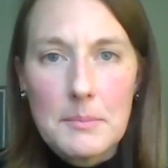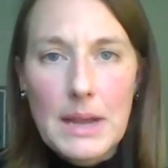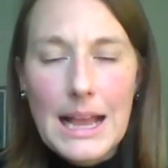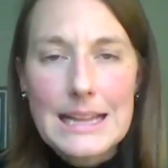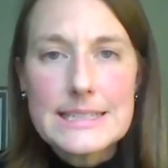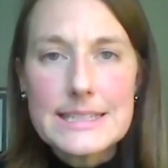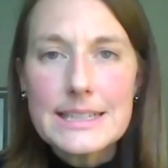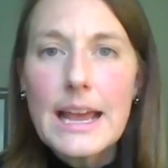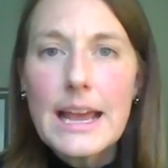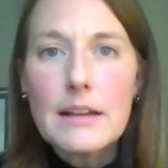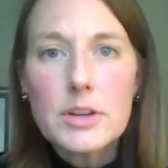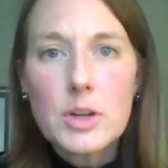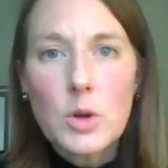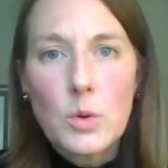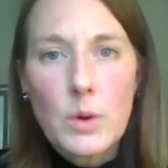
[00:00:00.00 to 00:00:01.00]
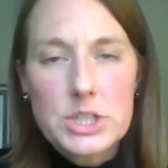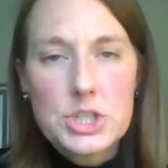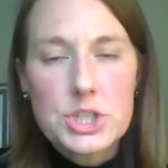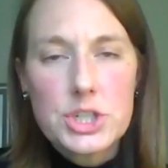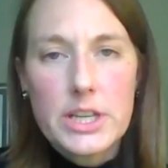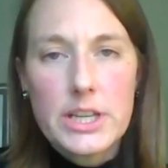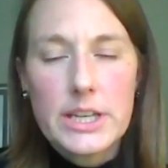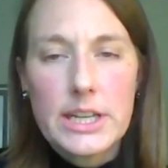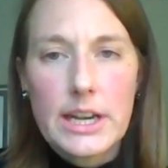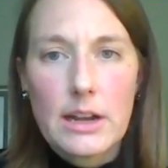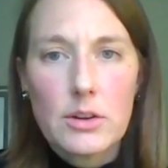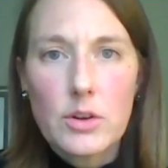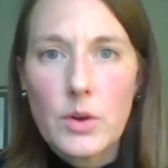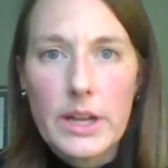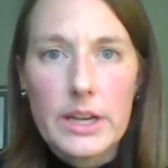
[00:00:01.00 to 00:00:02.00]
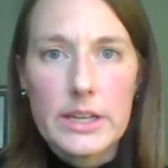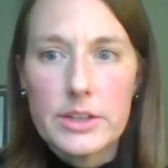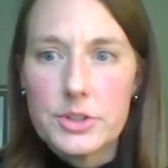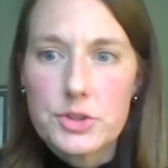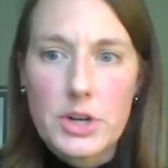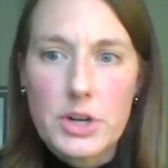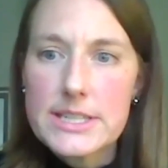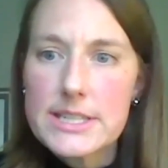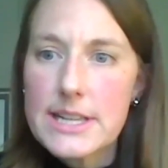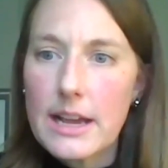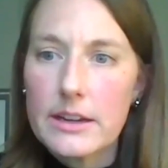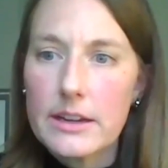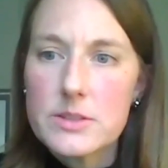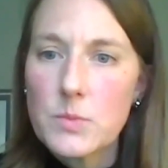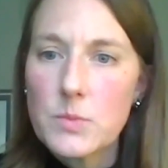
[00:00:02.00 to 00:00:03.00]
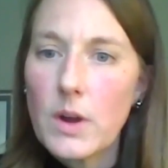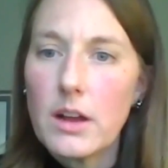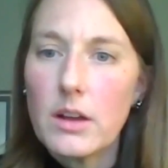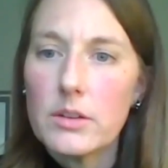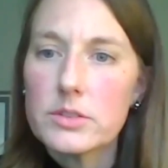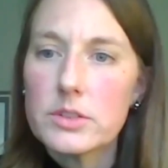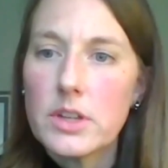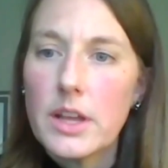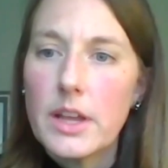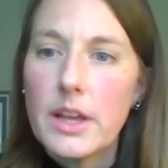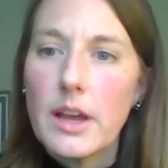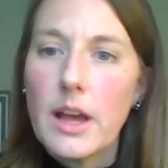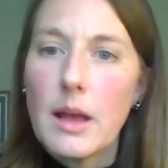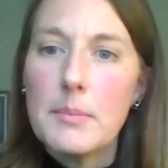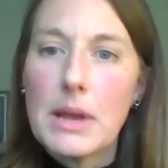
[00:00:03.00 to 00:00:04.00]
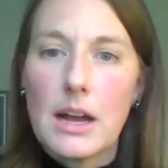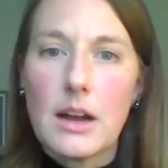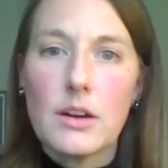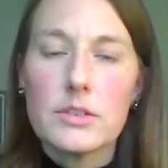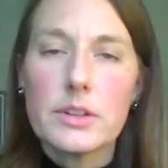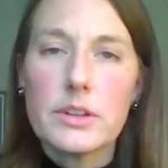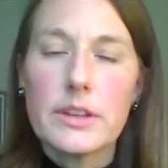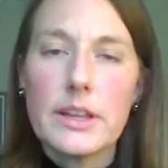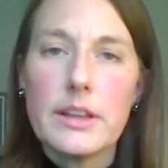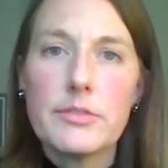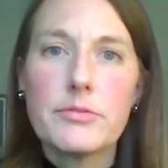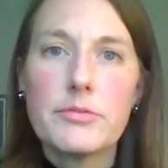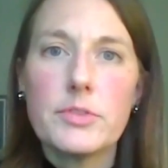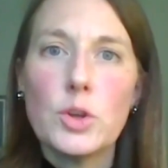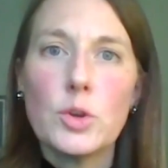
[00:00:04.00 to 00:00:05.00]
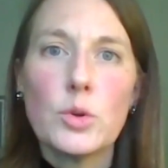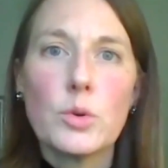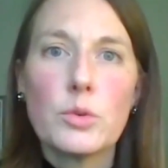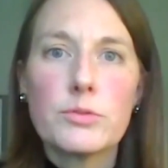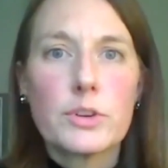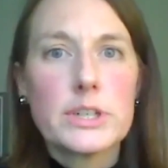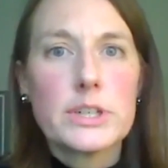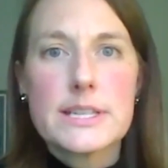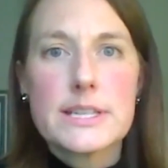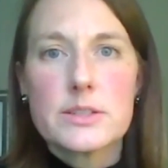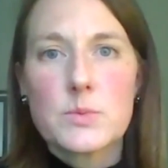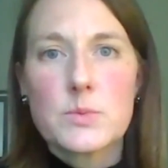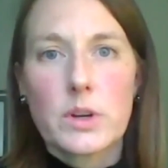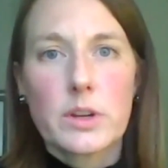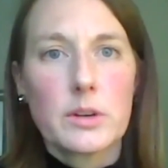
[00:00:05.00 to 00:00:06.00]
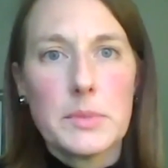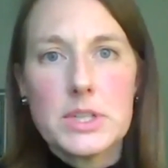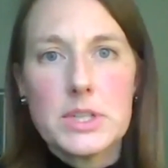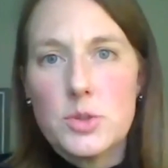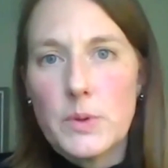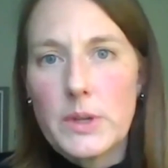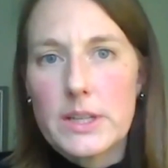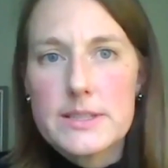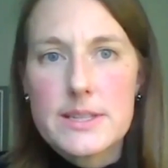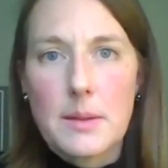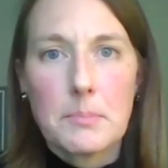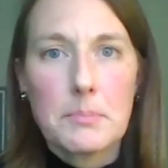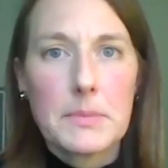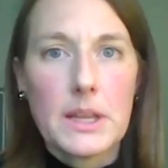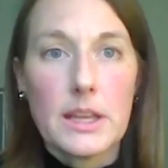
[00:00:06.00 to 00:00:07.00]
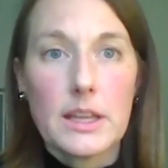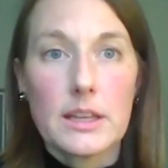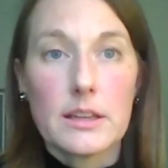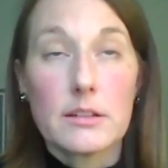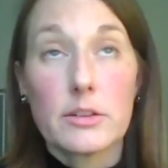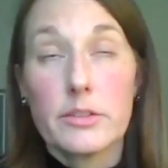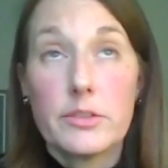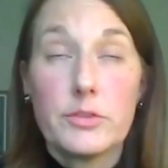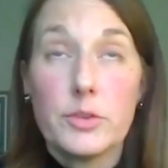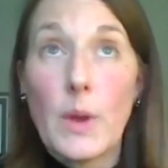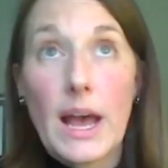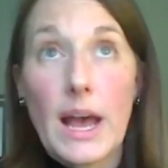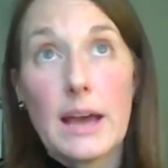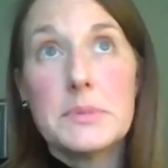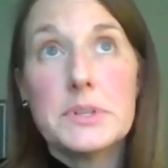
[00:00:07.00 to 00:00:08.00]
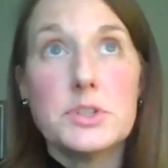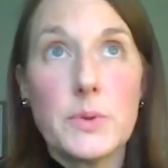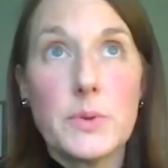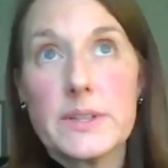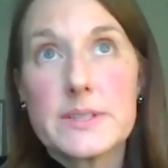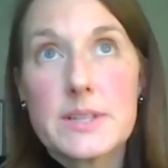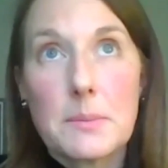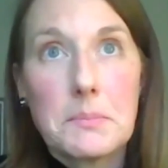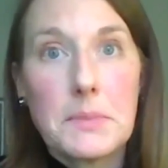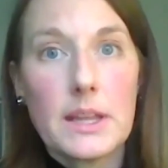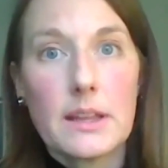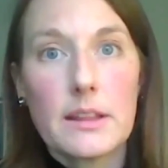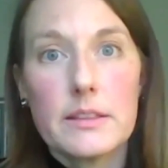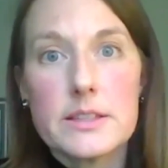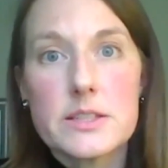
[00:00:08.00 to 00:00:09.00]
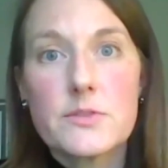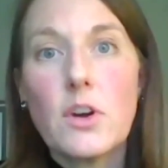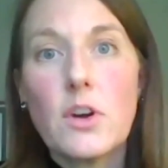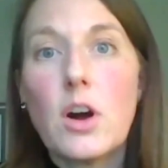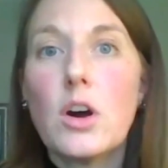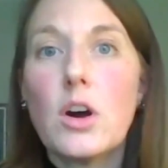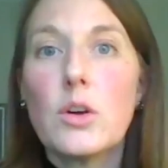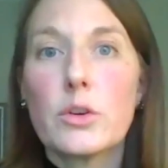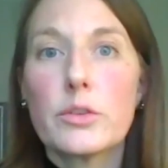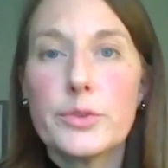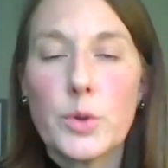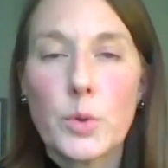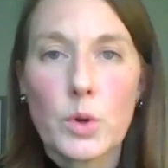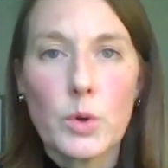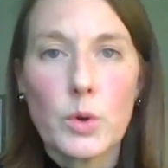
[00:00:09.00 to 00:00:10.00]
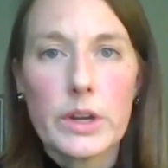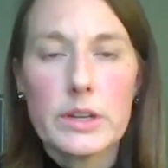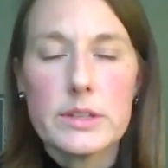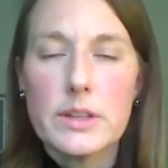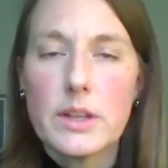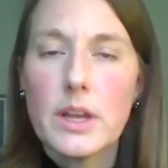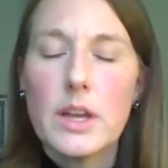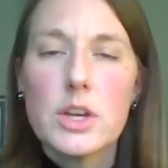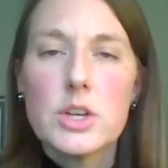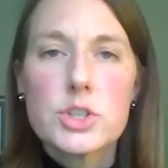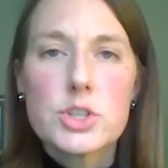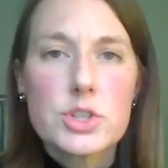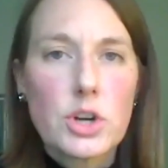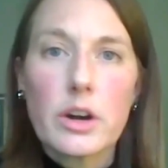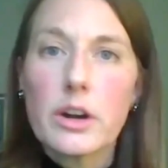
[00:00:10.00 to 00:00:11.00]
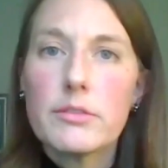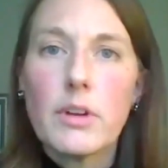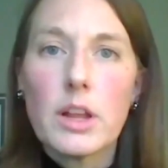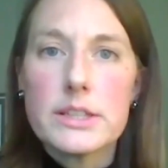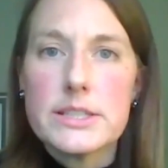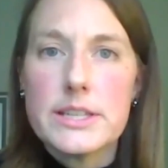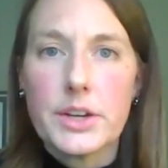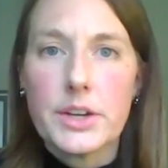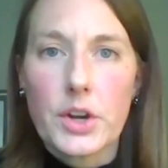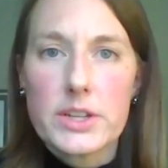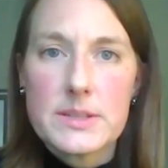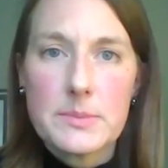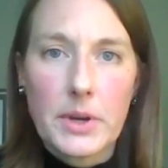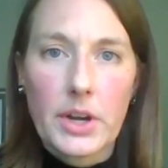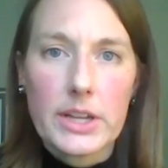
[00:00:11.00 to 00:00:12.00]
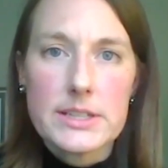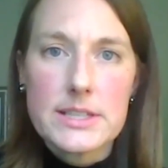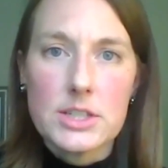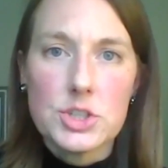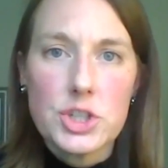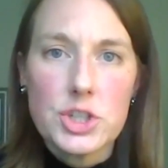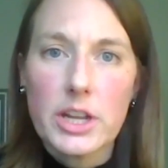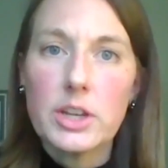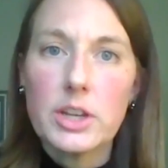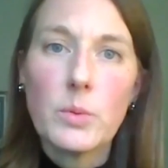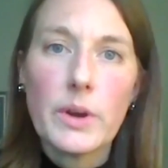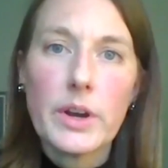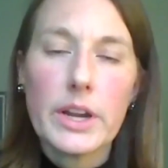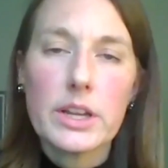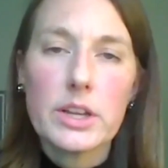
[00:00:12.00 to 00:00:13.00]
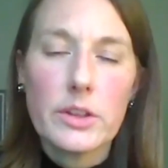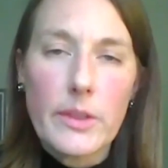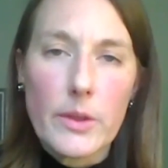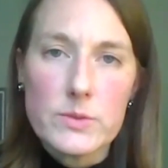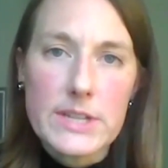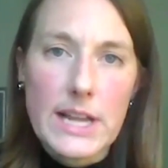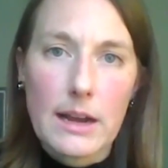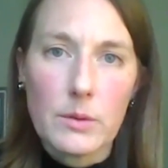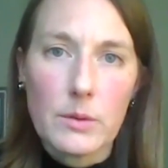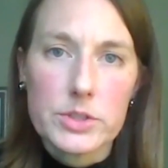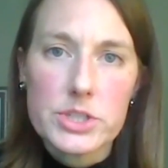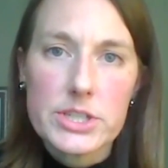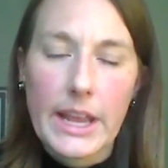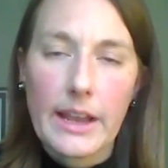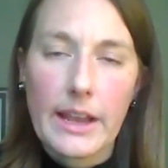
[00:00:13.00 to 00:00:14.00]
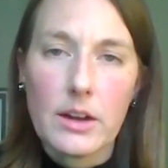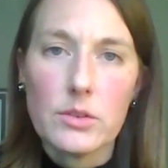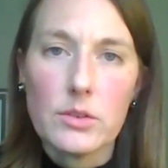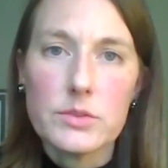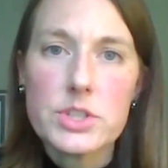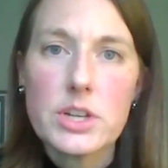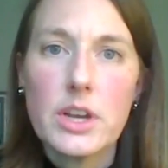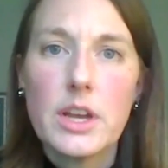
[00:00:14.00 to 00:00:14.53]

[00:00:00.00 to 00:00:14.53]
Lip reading: I did have a question, and I'll go ahead and address that as well, about if you, for instance, were going to be doing something, or if you had been doing something this fall, or if you were going to start a volunteer experience in January, could those hours count?